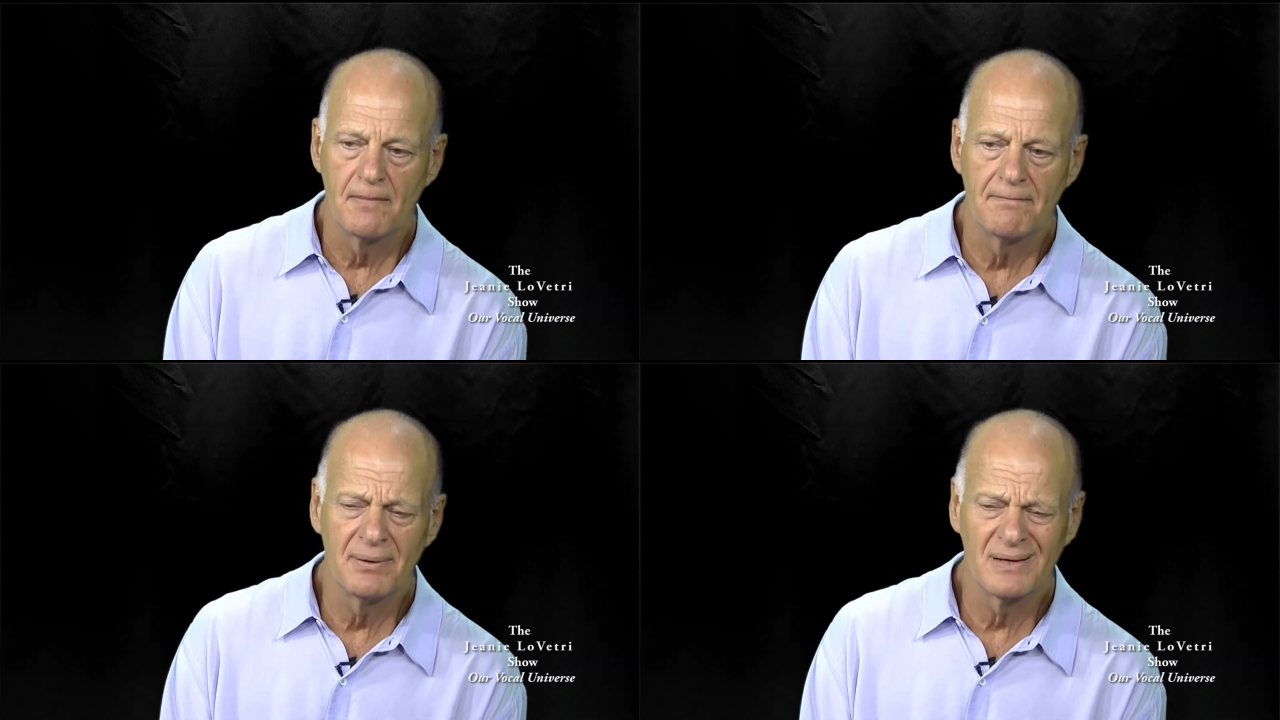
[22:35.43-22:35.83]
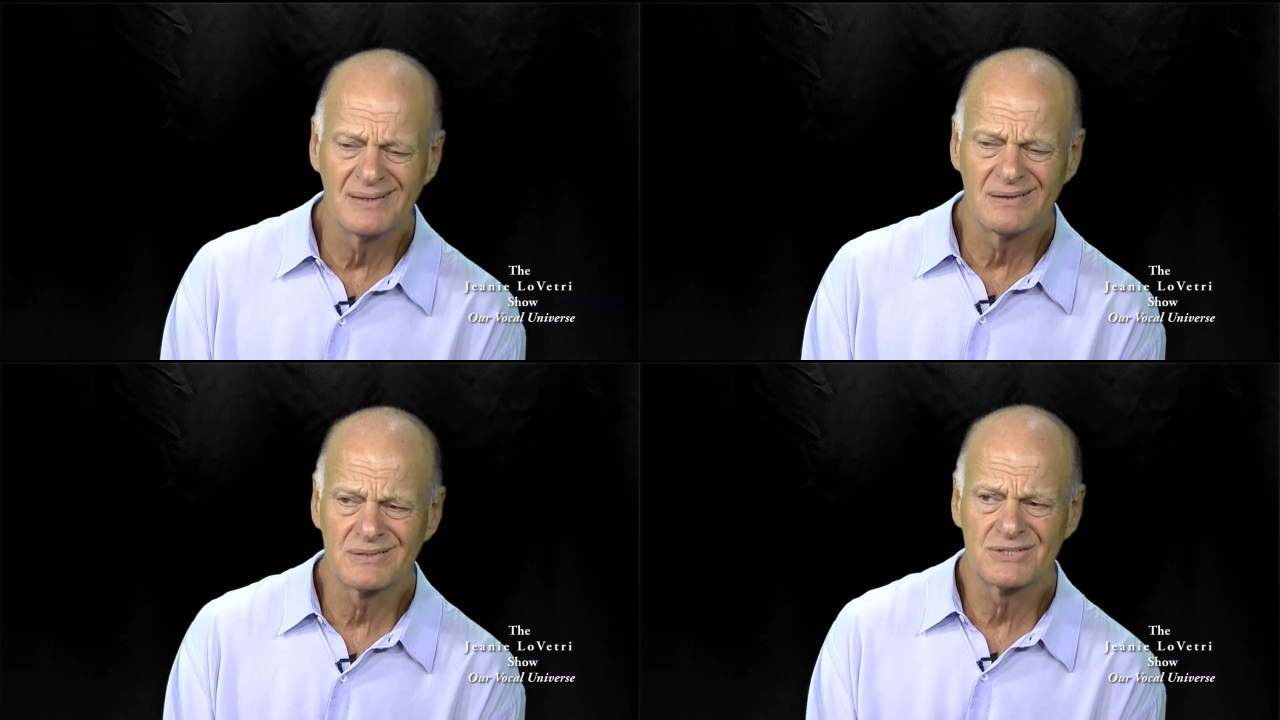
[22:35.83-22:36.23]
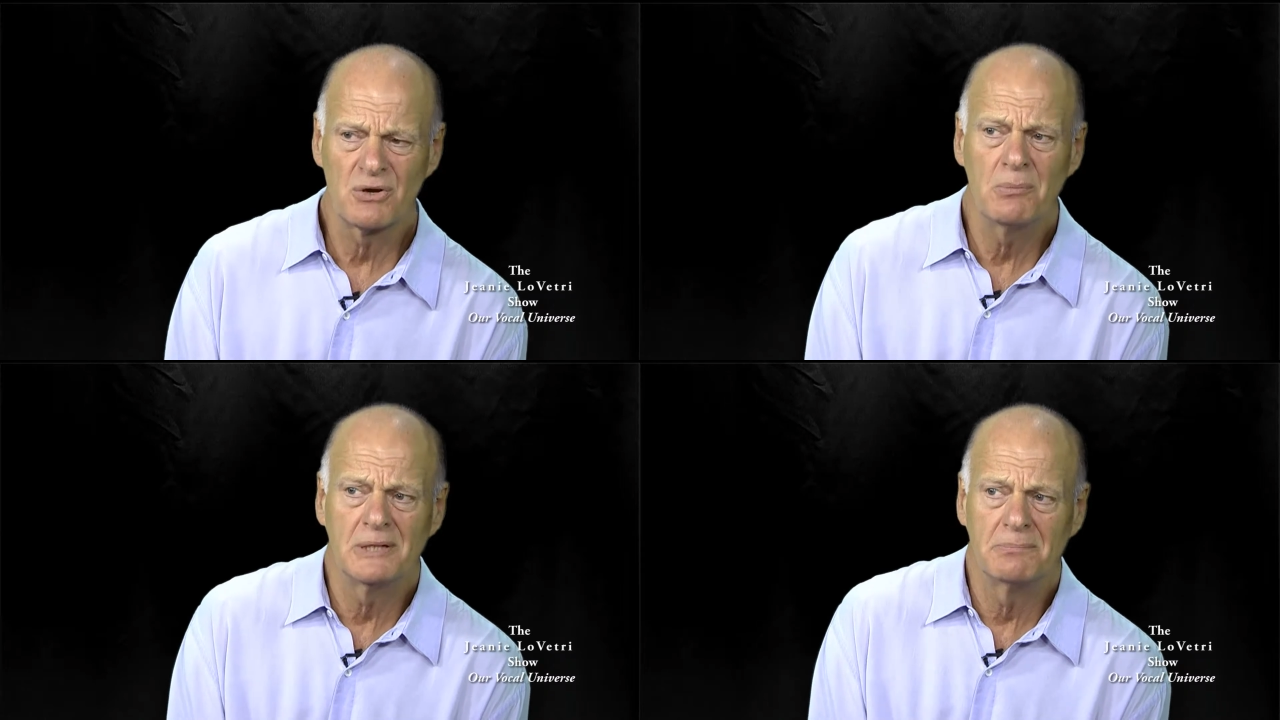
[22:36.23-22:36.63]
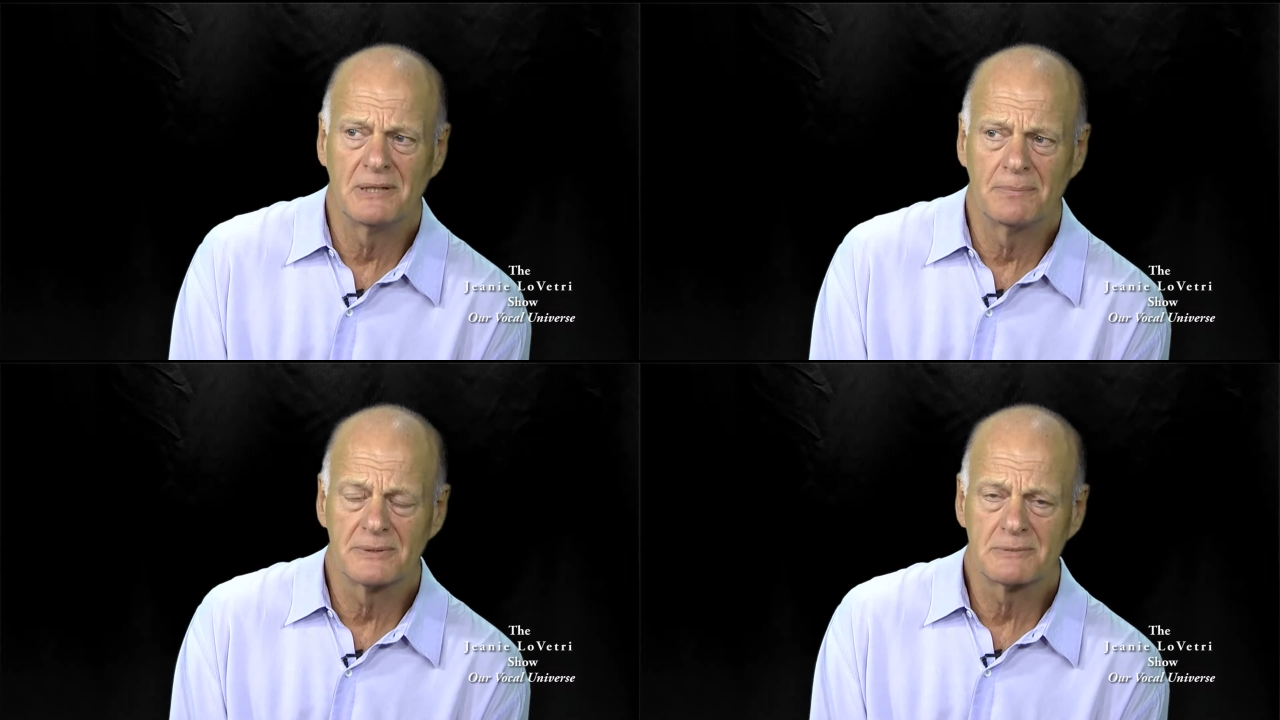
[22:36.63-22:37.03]
but there are so many
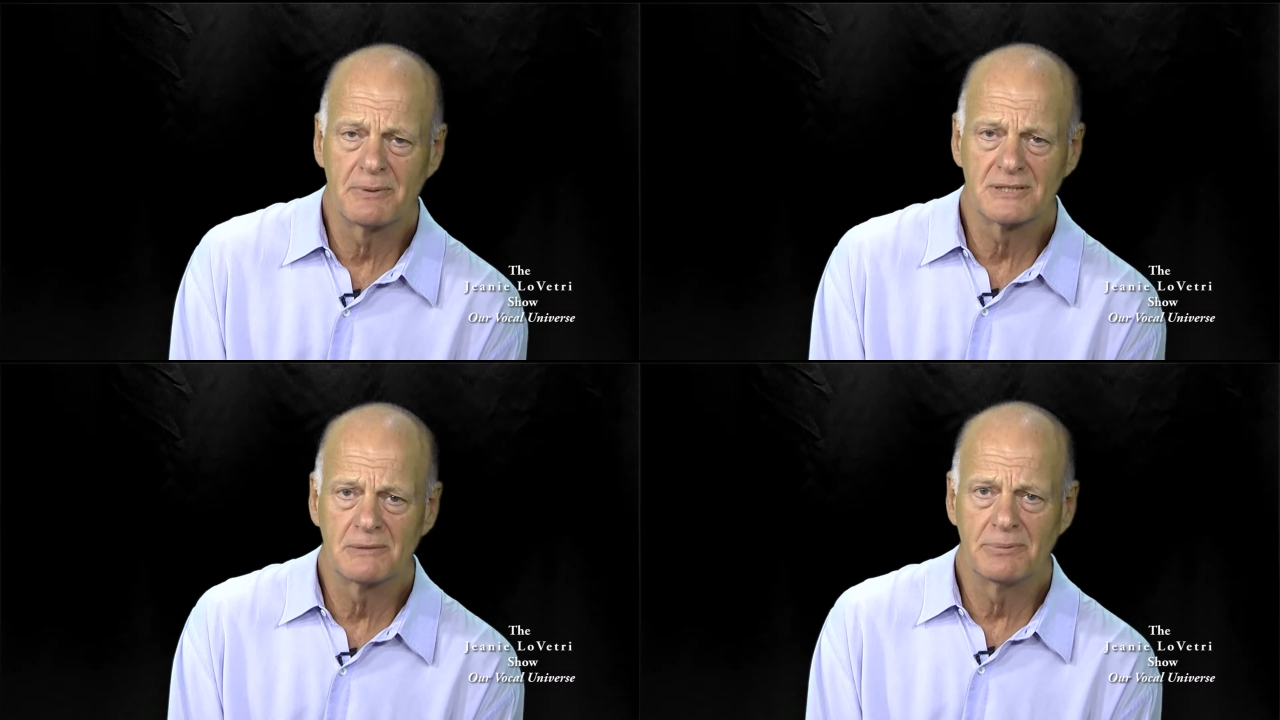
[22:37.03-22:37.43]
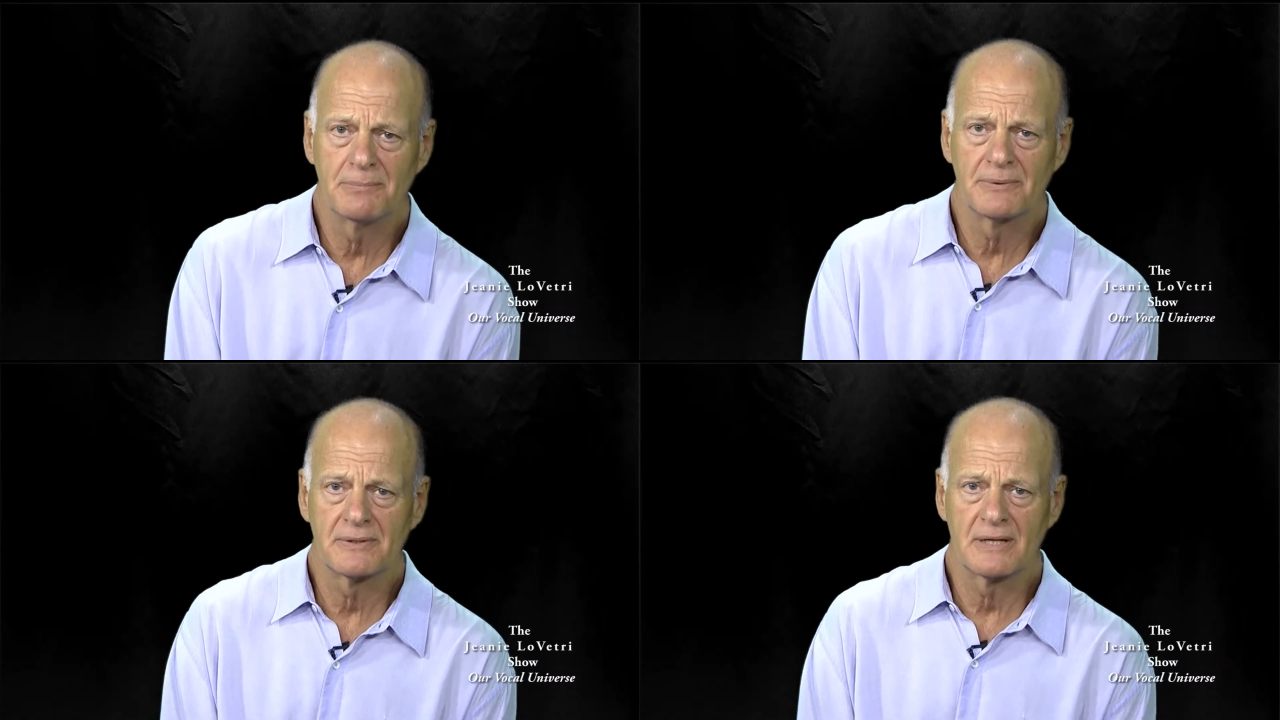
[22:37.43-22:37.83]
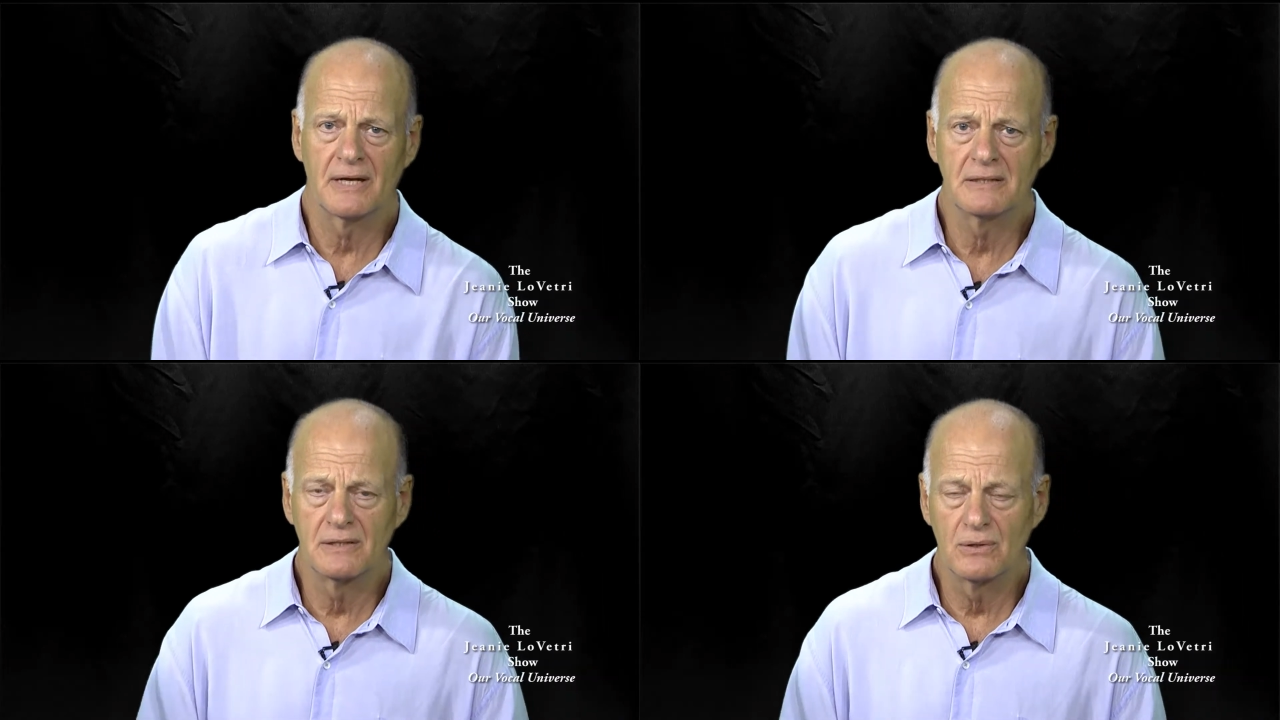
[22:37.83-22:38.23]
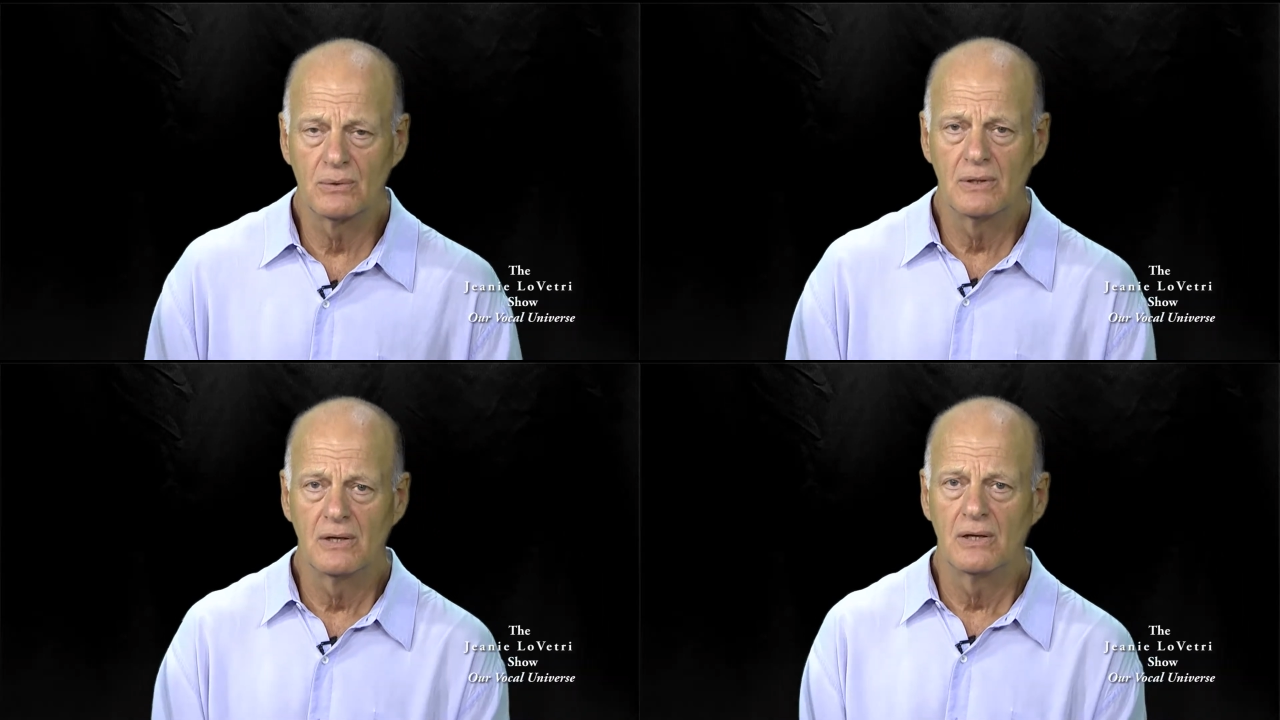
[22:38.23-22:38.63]
people, especially people that I know,